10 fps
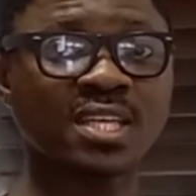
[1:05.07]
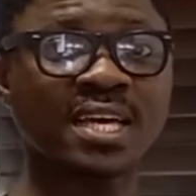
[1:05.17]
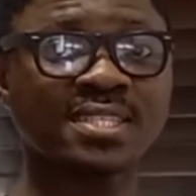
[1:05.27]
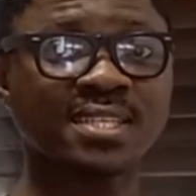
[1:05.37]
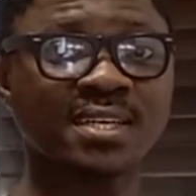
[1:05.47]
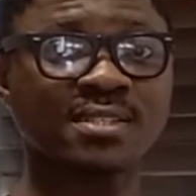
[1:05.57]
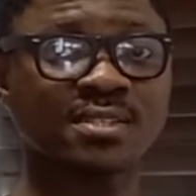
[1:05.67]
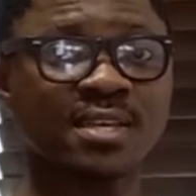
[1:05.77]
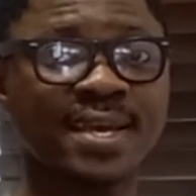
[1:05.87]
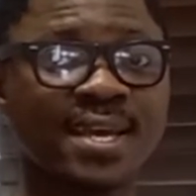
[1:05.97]
assets,
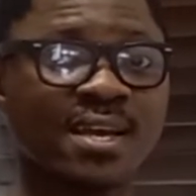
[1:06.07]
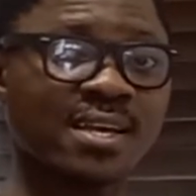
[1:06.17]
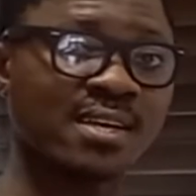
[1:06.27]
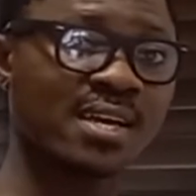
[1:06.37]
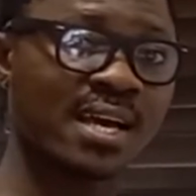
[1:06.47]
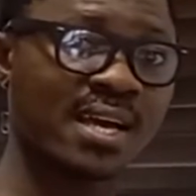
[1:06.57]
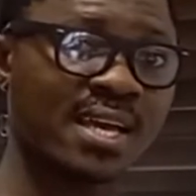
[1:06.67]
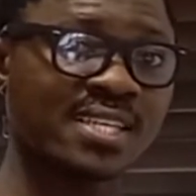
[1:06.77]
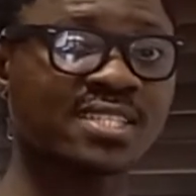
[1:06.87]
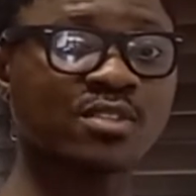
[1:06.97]

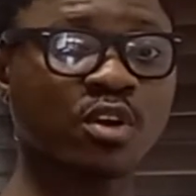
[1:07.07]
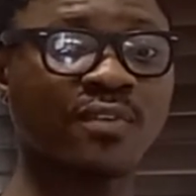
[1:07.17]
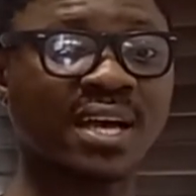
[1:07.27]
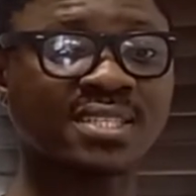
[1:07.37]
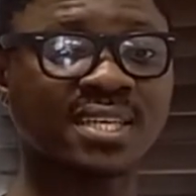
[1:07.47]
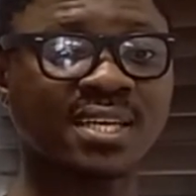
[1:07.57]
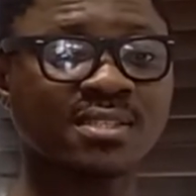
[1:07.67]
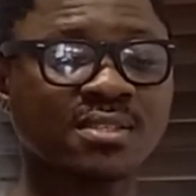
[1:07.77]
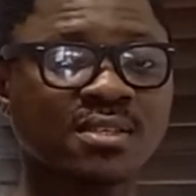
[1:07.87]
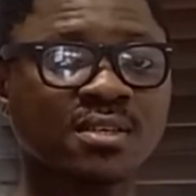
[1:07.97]
exchange of
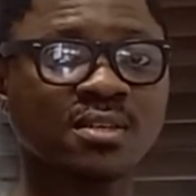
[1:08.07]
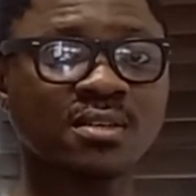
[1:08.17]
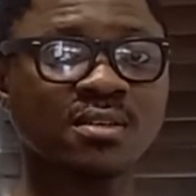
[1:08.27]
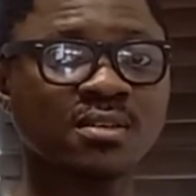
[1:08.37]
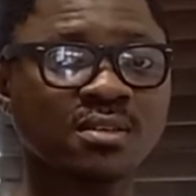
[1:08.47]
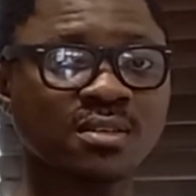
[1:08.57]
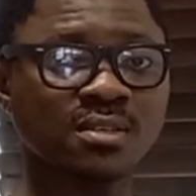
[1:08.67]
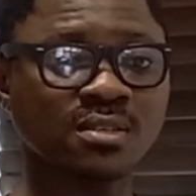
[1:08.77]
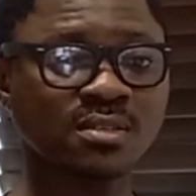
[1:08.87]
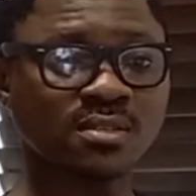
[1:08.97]
assets,
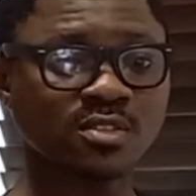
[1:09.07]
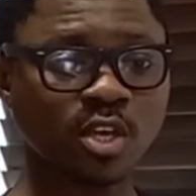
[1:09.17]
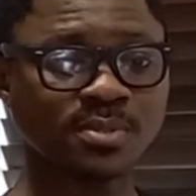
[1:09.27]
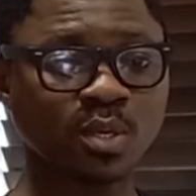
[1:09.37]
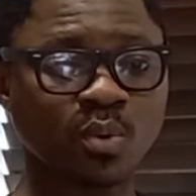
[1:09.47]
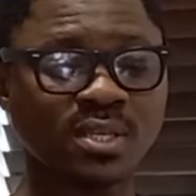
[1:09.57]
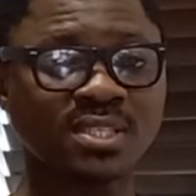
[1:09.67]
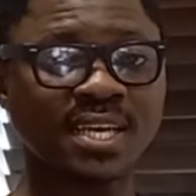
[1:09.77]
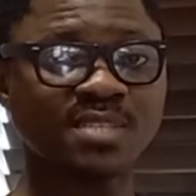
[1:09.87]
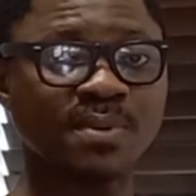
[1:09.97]
subsequent
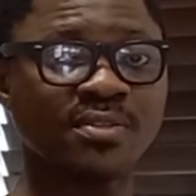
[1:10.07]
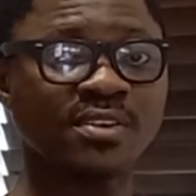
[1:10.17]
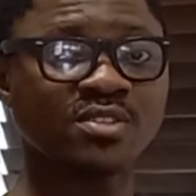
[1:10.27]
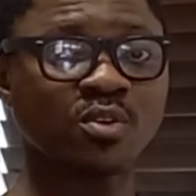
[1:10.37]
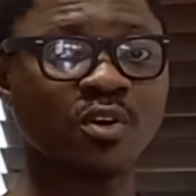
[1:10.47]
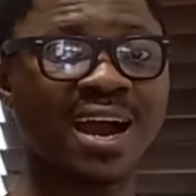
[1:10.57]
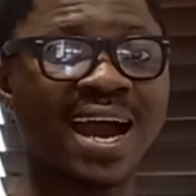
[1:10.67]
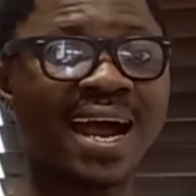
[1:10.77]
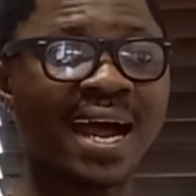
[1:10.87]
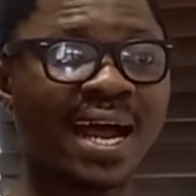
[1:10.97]
expenditure,
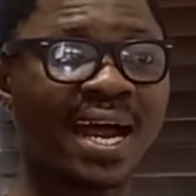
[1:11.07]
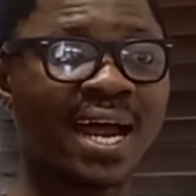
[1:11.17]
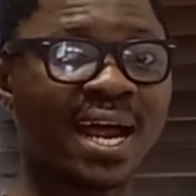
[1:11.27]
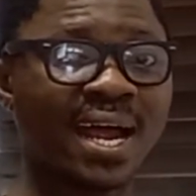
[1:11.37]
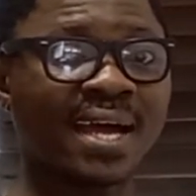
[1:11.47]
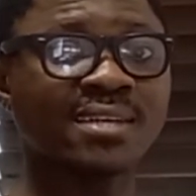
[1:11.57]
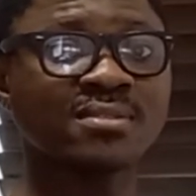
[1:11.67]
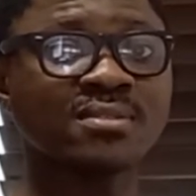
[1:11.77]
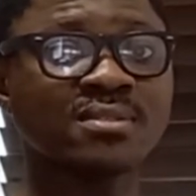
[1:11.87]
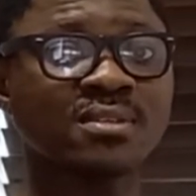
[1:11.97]

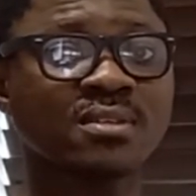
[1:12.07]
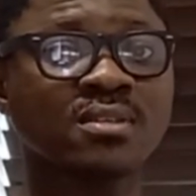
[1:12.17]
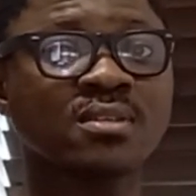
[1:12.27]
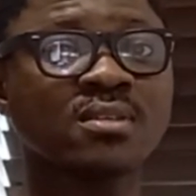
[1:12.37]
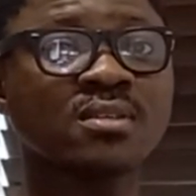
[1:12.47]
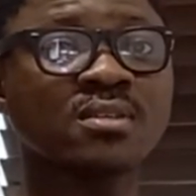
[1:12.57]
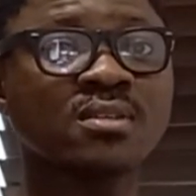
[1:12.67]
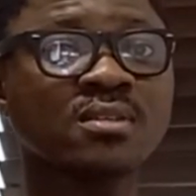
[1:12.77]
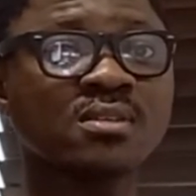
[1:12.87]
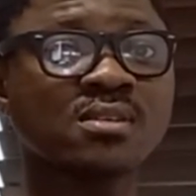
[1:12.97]
and
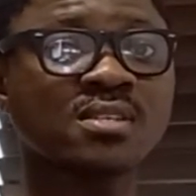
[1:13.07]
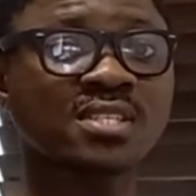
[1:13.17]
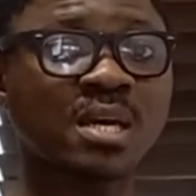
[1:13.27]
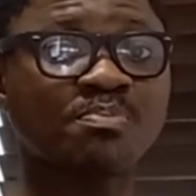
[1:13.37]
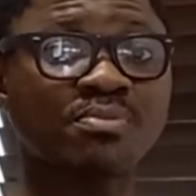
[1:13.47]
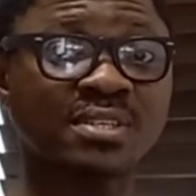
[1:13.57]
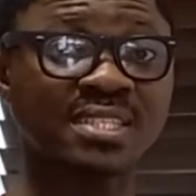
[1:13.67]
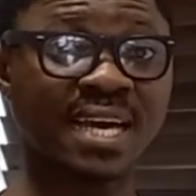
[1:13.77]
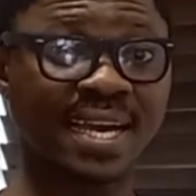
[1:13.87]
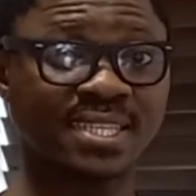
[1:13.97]

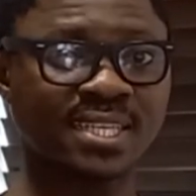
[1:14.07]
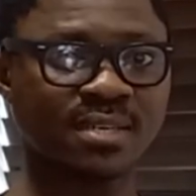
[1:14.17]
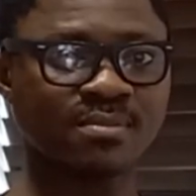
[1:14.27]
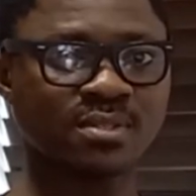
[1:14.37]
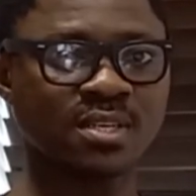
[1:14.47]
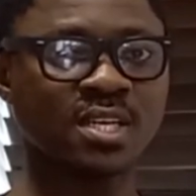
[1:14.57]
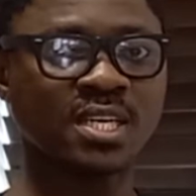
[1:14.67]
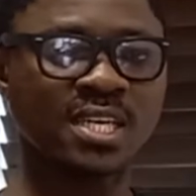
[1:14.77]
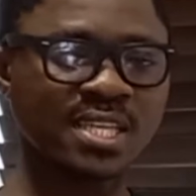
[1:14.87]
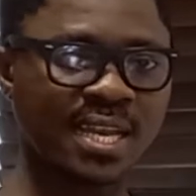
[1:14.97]
separate items.
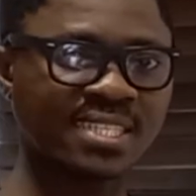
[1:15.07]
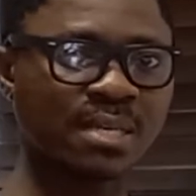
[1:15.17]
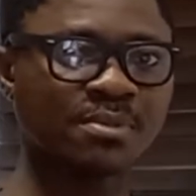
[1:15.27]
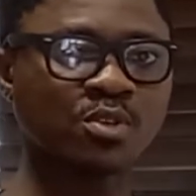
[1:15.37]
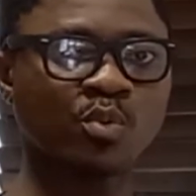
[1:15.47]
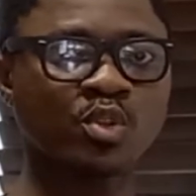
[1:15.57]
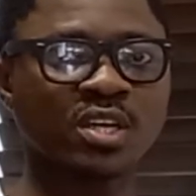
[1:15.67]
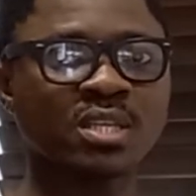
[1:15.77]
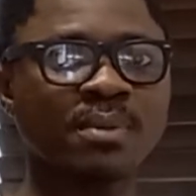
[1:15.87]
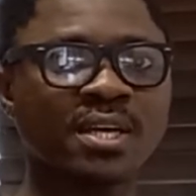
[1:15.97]
In the last episode, we
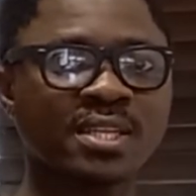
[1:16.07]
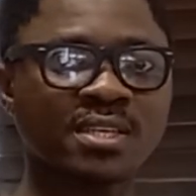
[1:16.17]
talked about